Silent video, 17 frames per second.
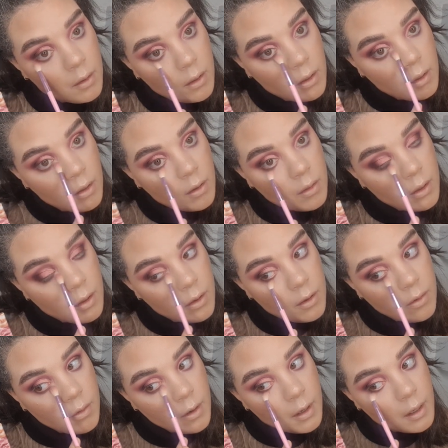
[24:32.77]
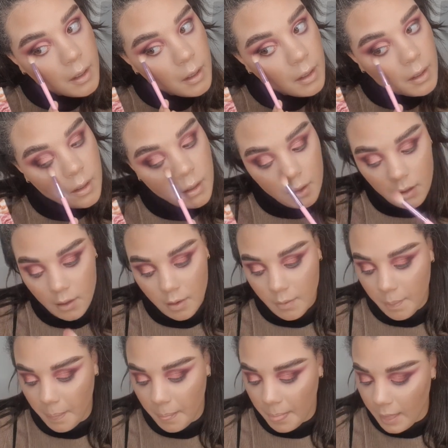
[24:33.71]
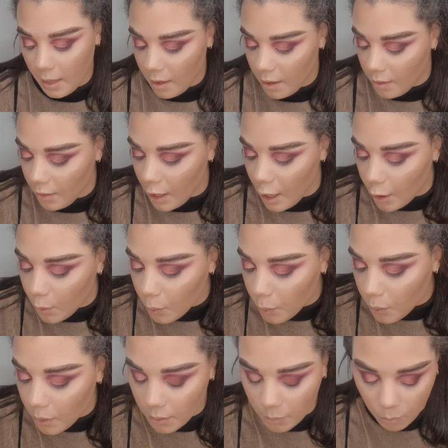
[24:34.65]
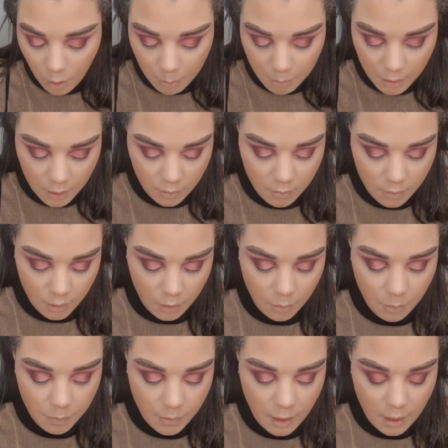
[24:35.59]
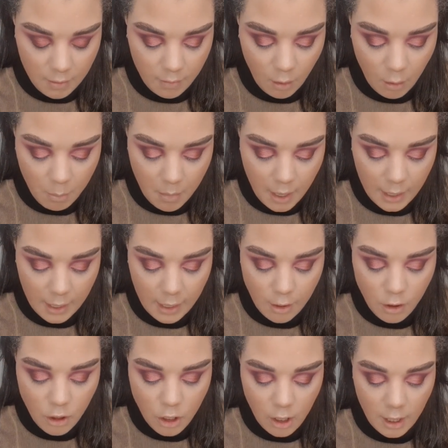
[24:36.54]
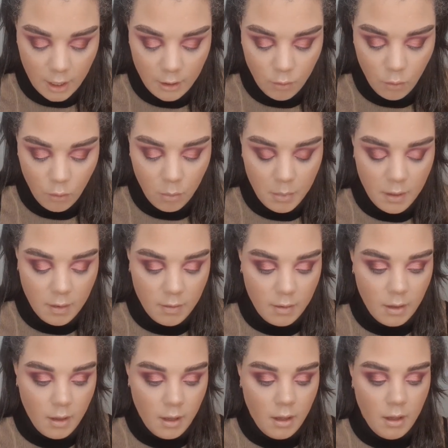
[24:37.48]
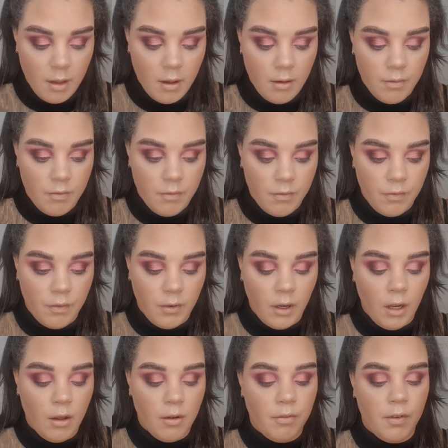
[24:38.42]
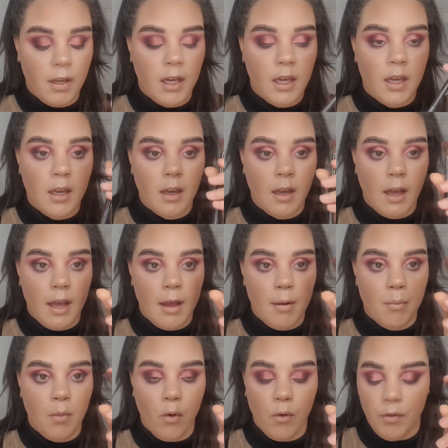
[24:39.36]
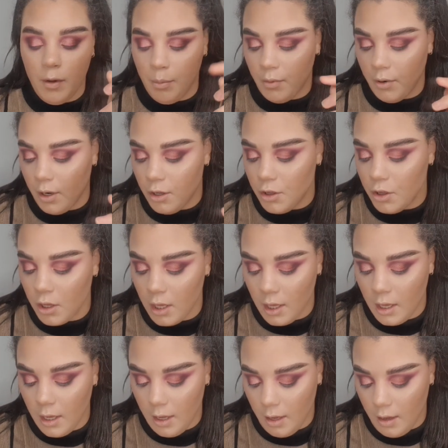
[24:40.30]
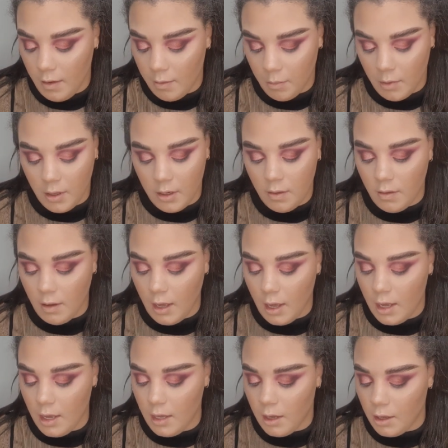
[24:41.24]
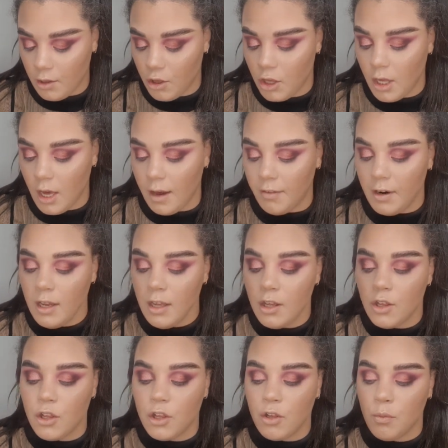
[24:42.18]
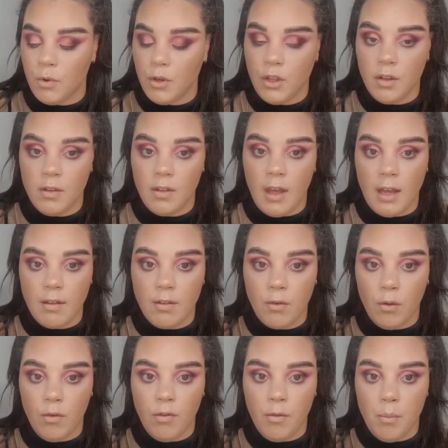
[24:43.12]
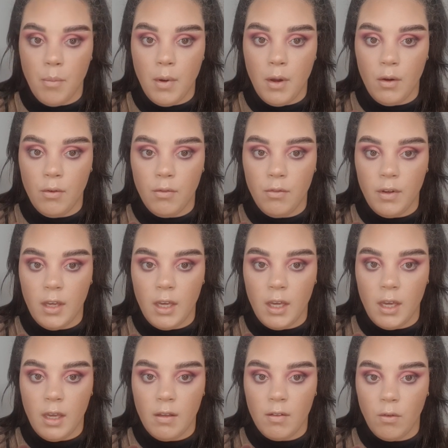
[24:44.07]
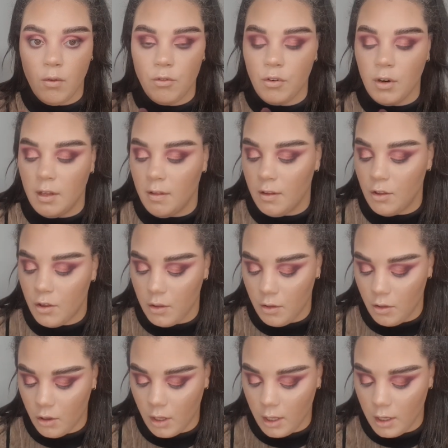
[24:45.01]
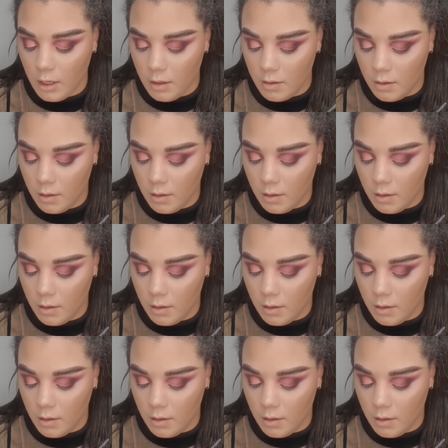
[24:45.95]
On the under eye. And then what I'm going to do is on my ginormous fluffy Morphe brush is I'm going to take Cherish, which is that sort of mauvey sort of transition shade.